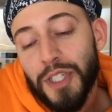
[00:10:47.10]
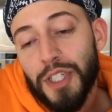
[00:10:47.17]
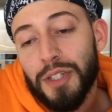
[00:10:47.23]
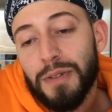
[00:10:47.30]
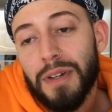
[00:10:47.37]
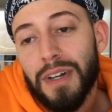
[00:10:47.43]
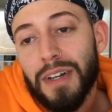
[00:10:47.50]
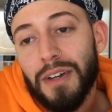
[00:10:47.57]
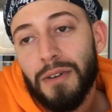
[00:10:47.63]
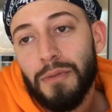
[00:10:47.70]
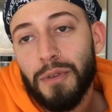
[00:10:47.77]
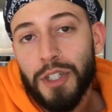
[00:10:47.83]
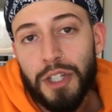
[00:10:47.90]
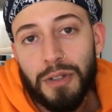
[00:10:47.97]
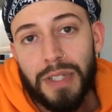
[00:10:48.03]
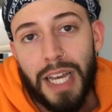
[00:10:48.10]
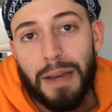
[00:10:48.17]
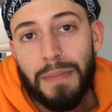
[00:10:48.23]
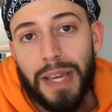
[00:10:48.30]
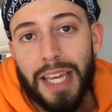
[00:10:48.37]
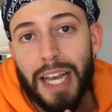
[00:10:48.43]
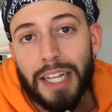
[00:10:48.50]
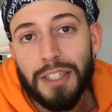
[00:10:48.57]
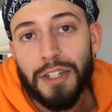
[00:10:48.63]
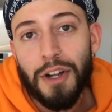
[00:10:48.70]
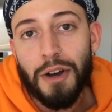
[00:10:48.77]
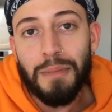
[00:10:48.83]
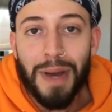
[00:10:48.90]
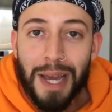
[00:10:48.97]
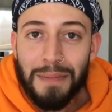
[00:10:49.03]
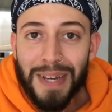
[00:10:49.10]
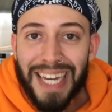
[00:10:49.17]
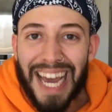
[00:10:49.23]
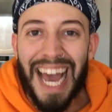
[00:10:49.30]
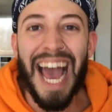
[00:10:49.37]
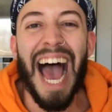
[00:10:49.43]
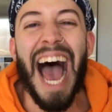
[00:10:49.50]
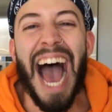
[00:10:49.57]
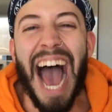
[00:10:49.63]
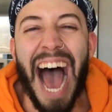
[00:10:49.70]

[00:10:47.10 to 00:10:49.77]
would you date me? Yes, no, maybe.